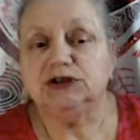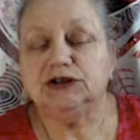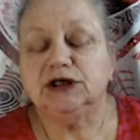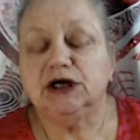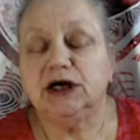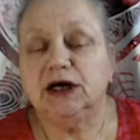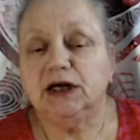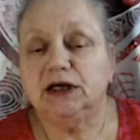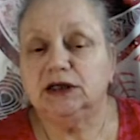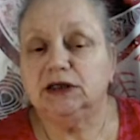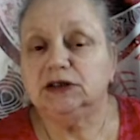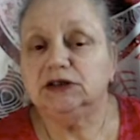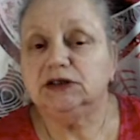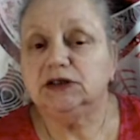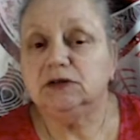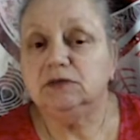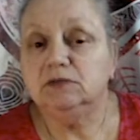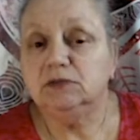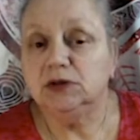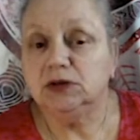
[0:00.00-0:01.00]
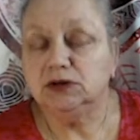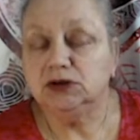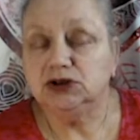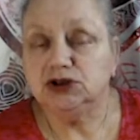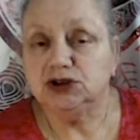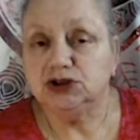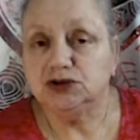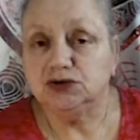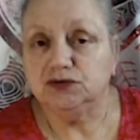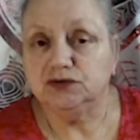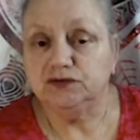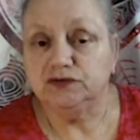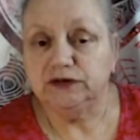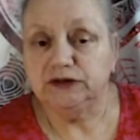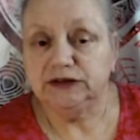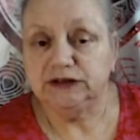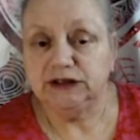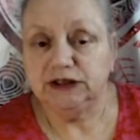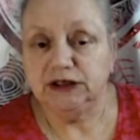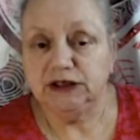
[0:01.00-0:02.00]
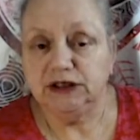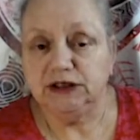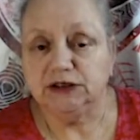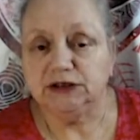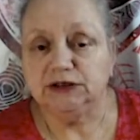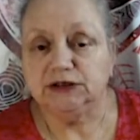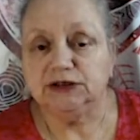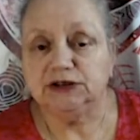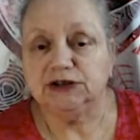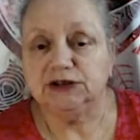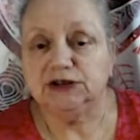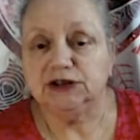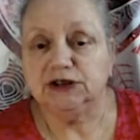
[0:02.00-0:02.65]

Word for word: and emotional resilience